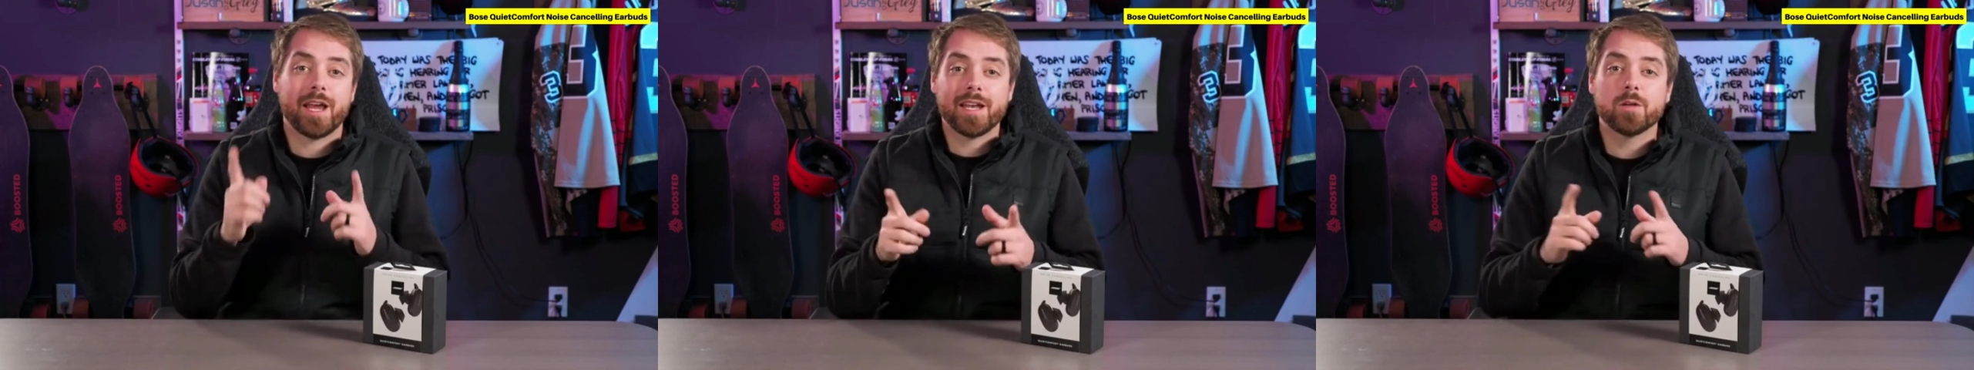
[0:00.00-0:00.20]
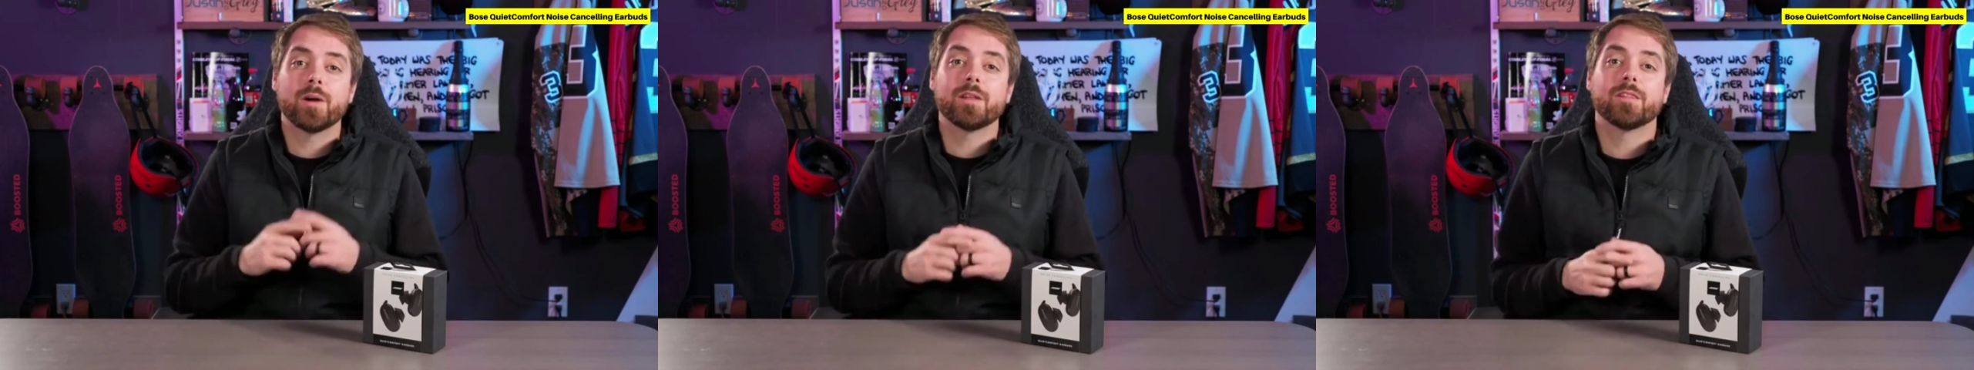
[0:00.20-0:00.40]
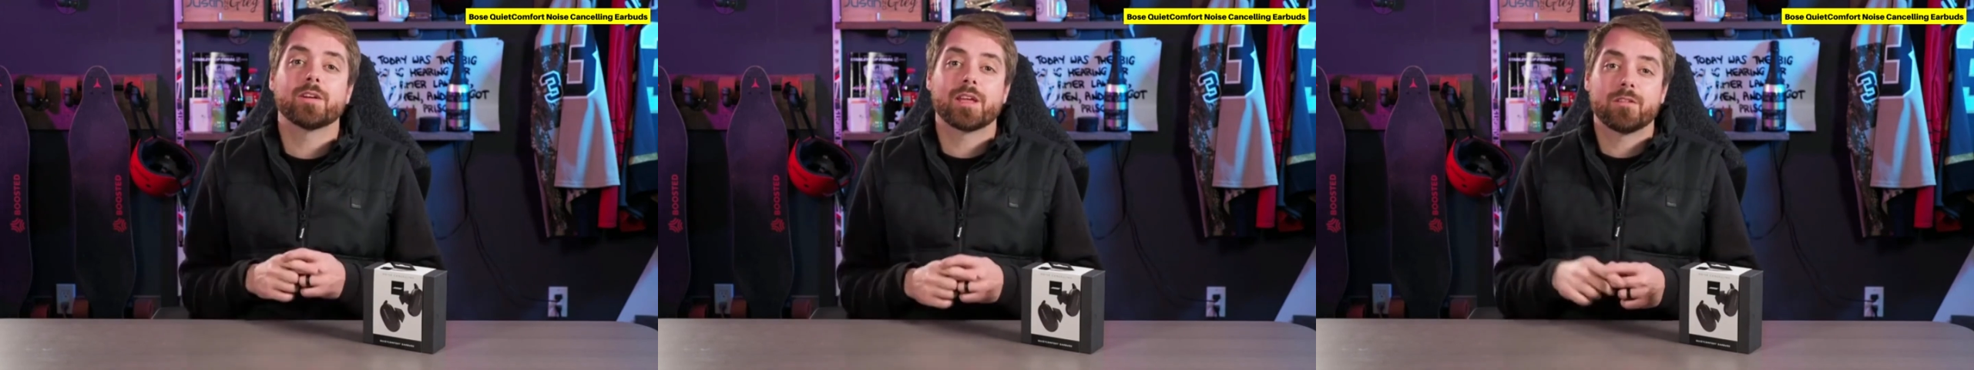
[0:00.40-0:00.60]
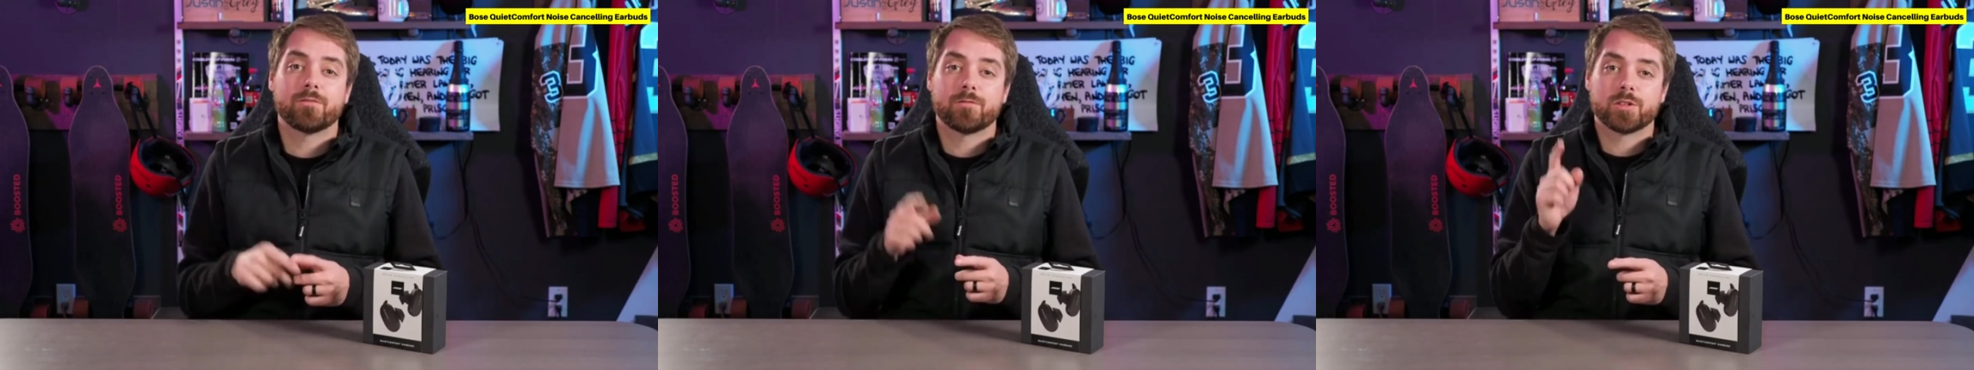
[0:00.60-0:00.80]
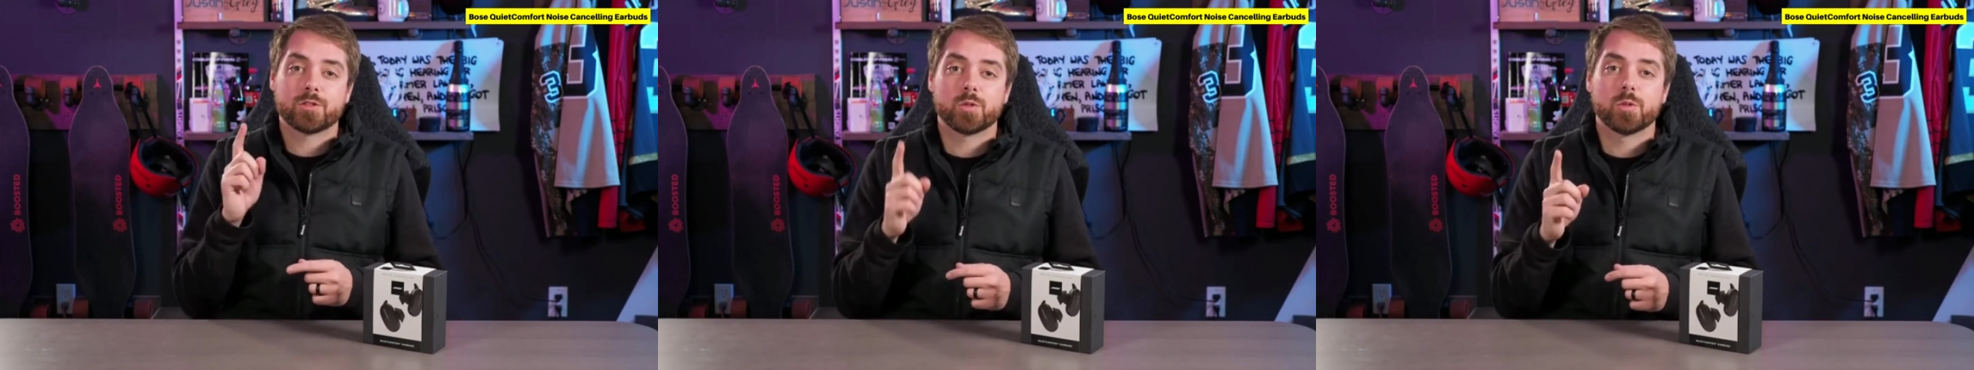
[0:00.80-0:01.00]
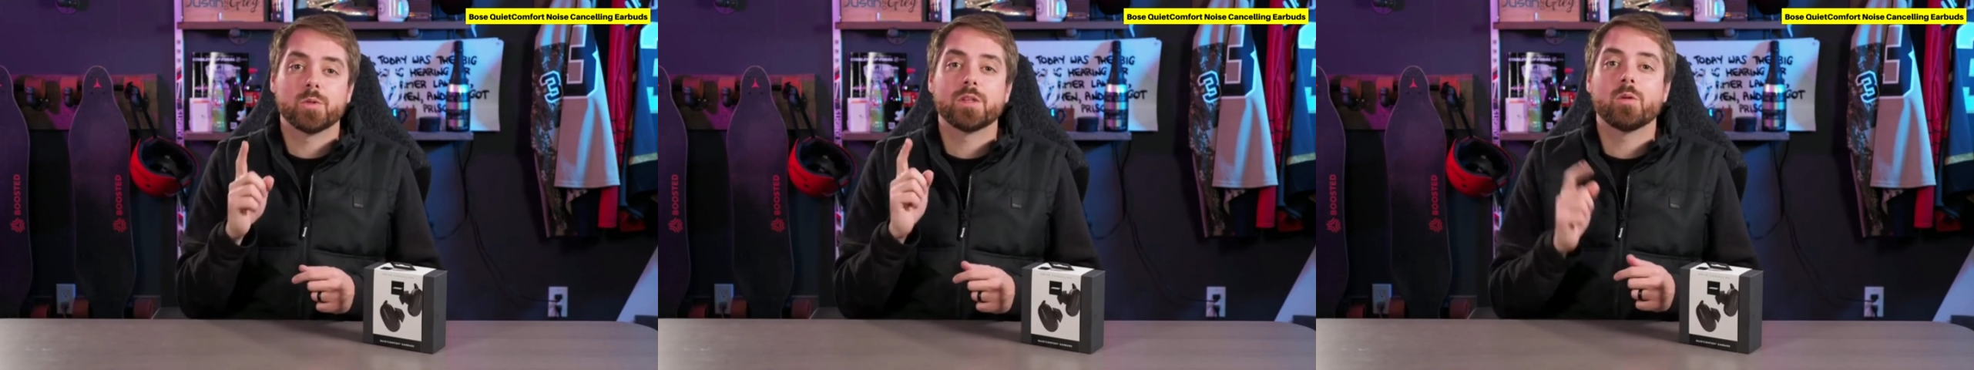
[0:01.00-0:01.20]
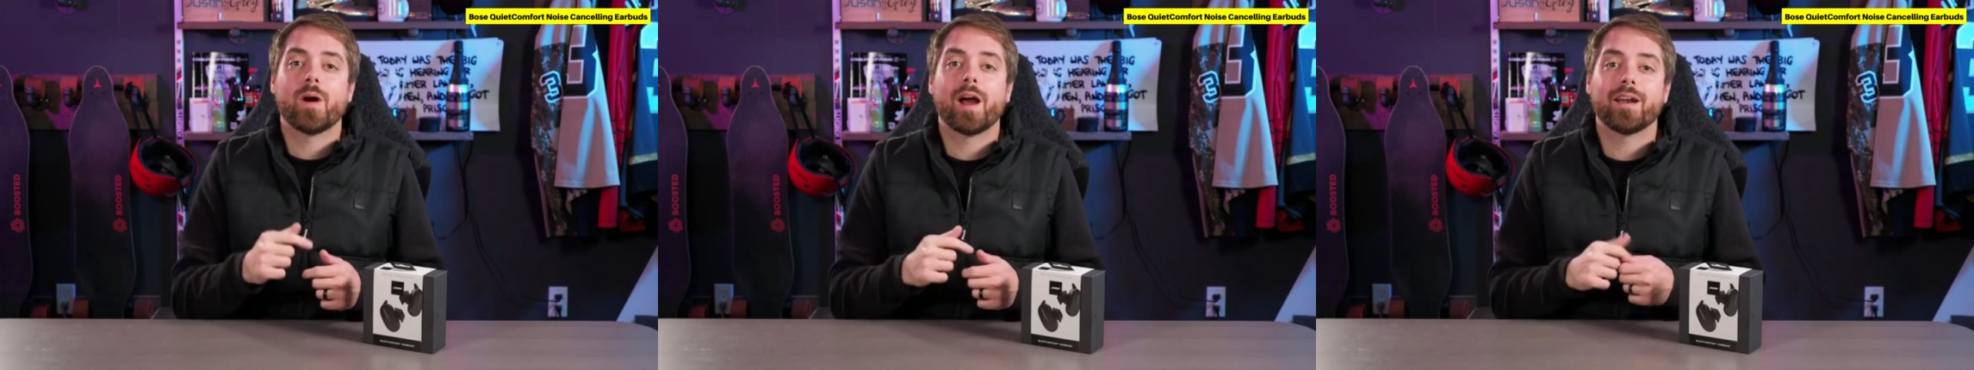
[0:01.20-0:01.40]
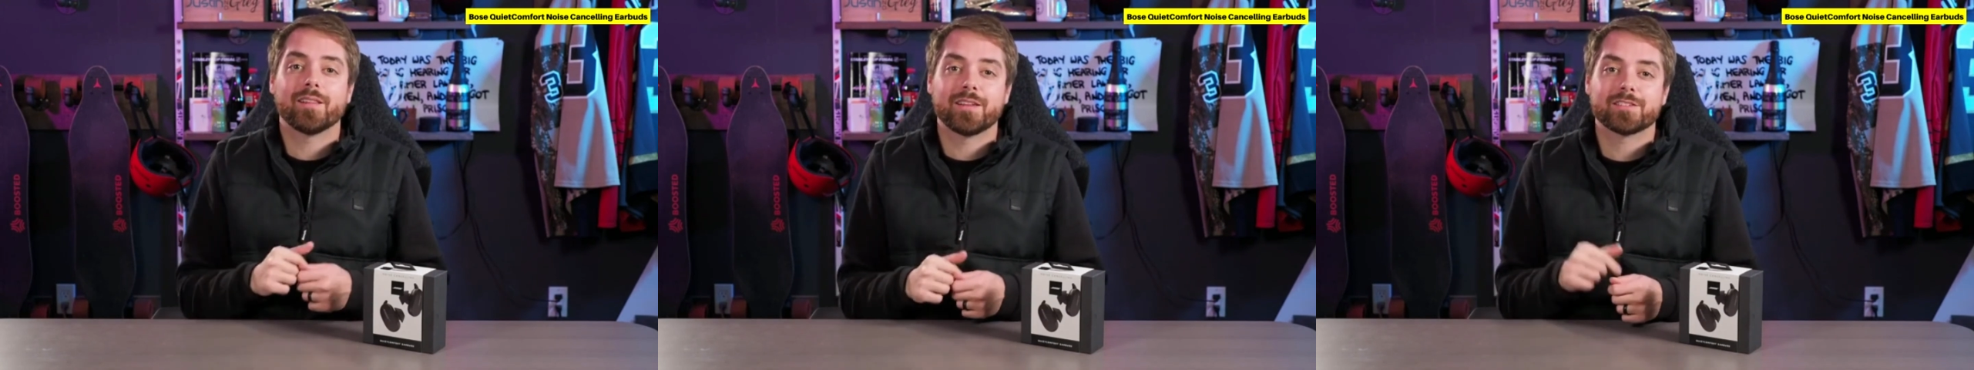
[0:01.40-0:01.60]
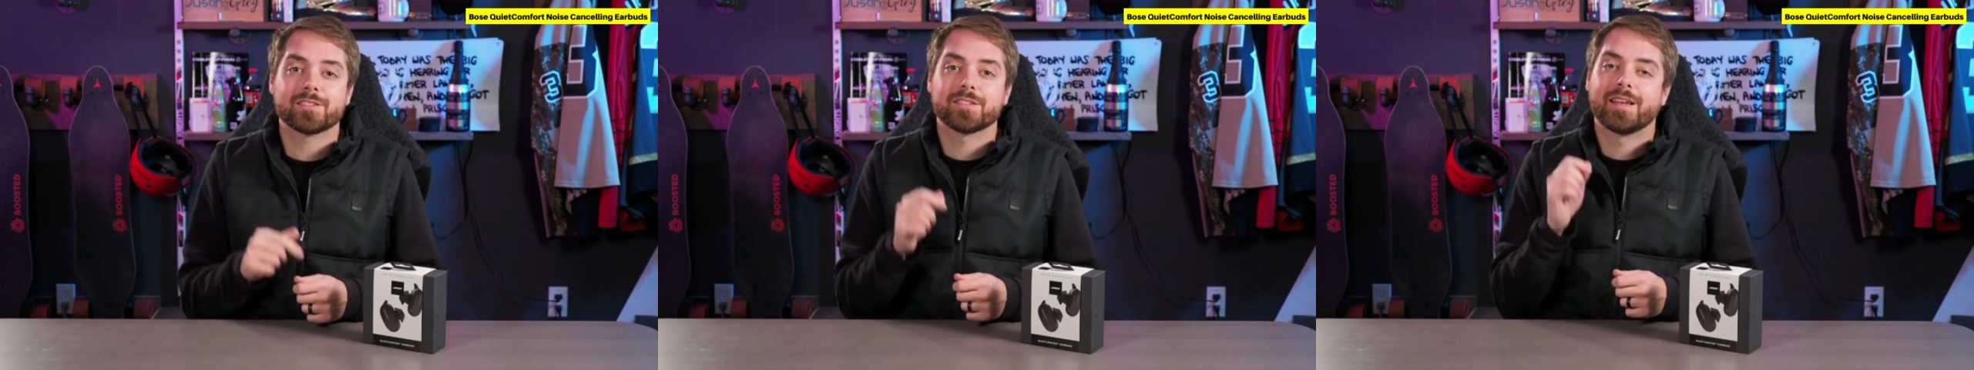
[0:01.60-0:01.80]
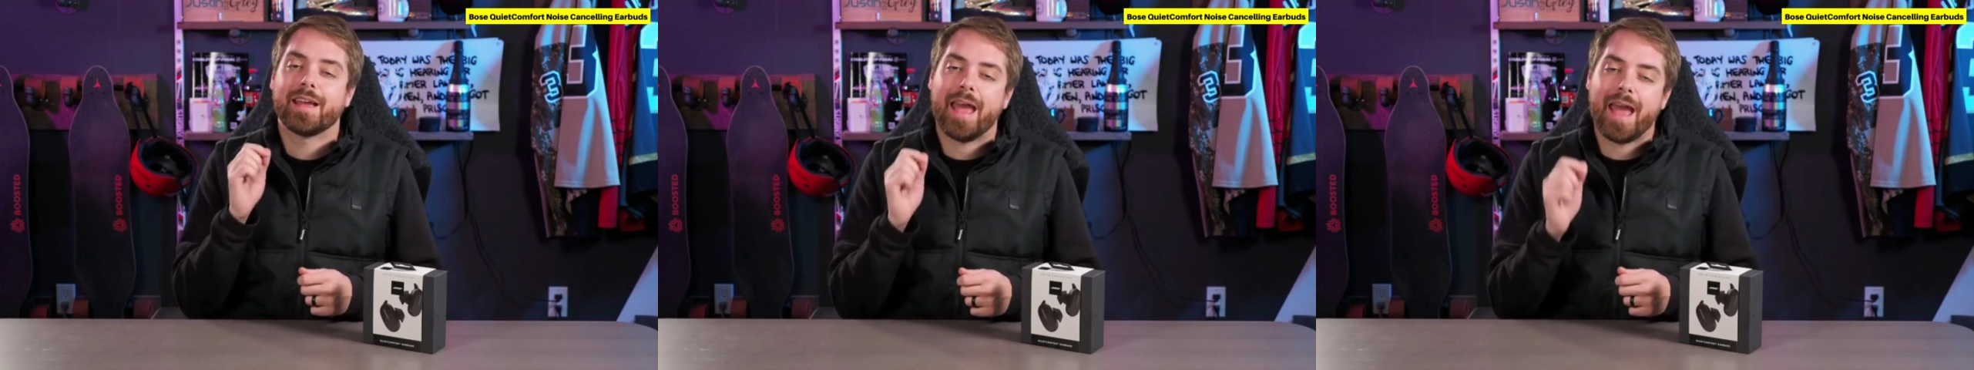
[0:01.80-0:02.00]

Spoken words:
anyone looking for truly wireless,